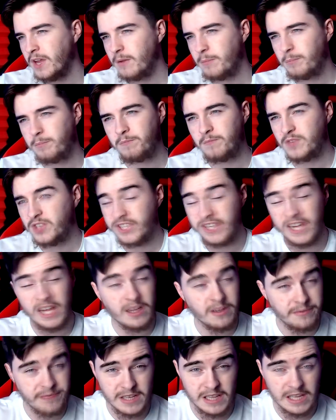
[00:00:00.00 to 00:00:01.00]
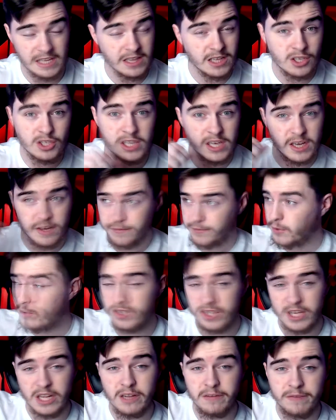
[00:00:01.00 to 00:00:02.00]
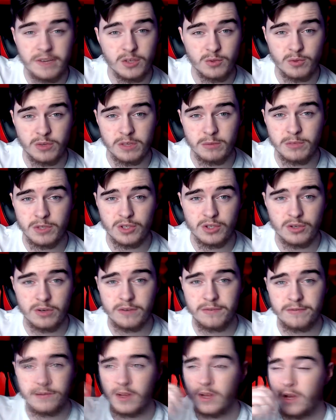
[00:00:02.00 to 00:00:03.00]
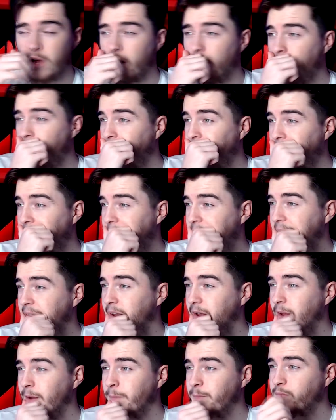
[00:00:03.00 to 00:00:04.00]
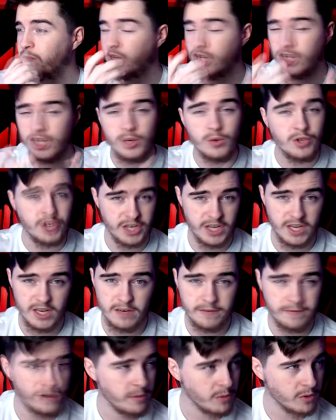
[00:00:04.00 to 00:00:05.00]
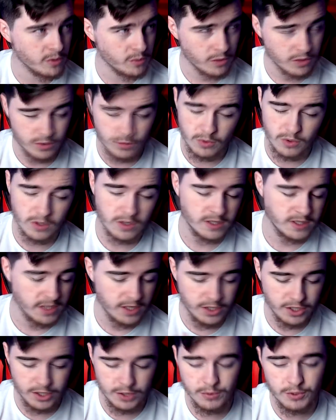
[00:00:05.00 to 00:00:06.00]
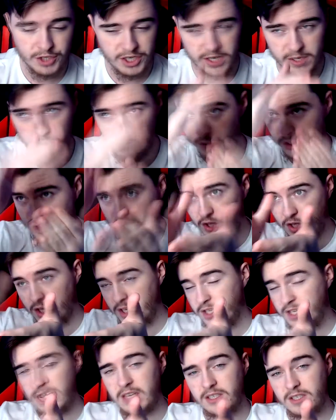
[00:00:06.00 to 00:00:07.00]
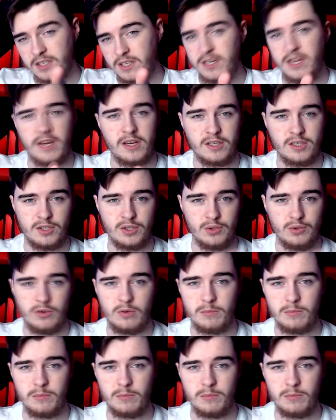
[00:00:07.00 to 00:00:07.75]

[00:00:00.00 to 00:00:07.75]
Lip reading: selfie, like literally a few selfies with him and stuff. And Eugene, if anybody's watched The Walking Dead, Eugene was the desk next to him.